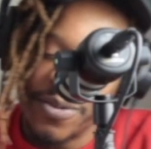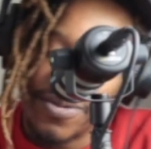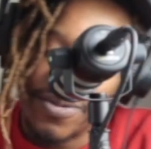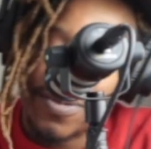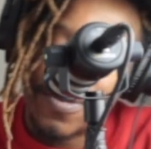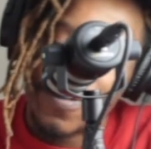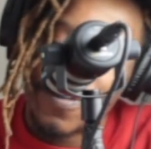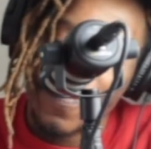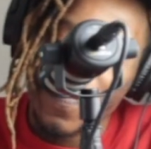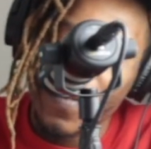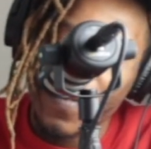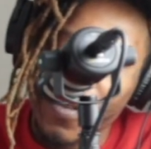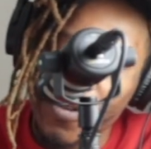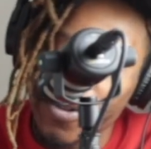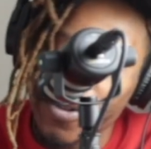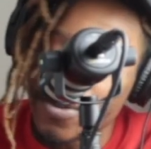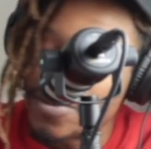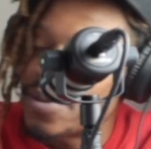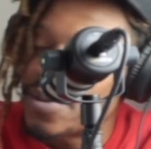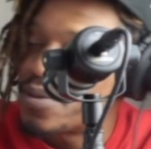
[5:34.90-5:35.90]

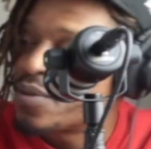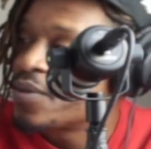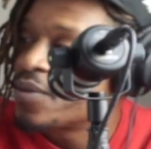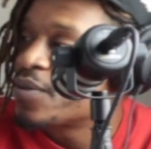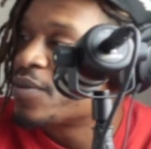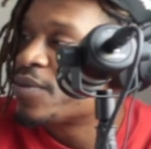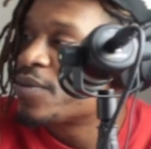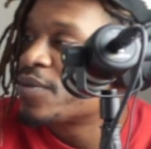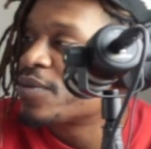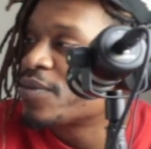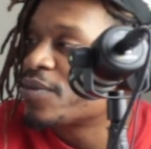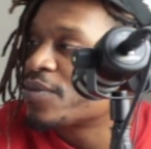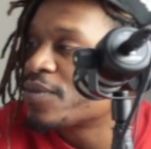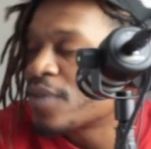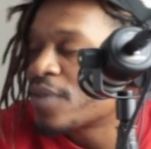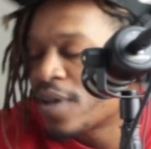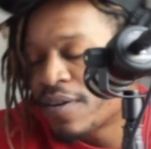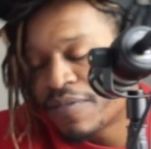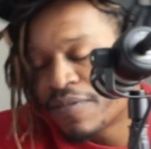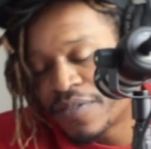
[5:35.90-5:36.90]

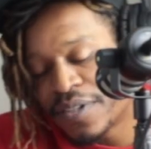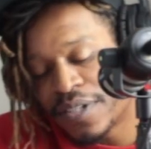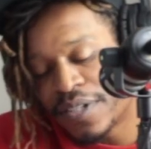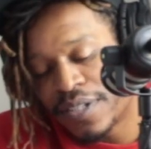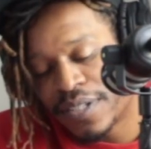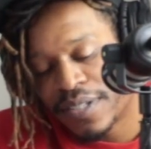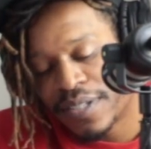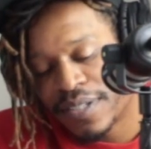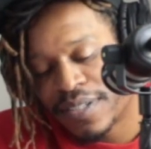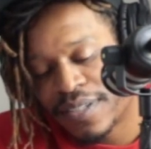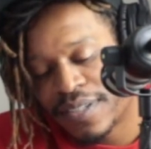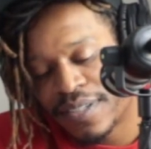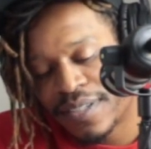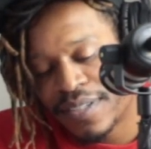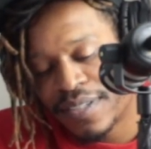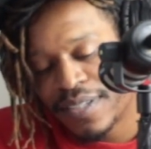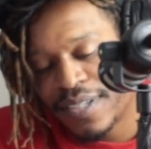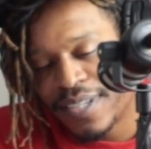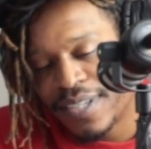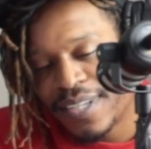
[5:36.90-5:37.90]

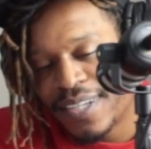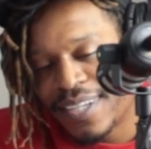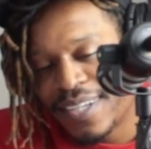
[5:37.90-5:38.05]
No words are spoken by the person on screen.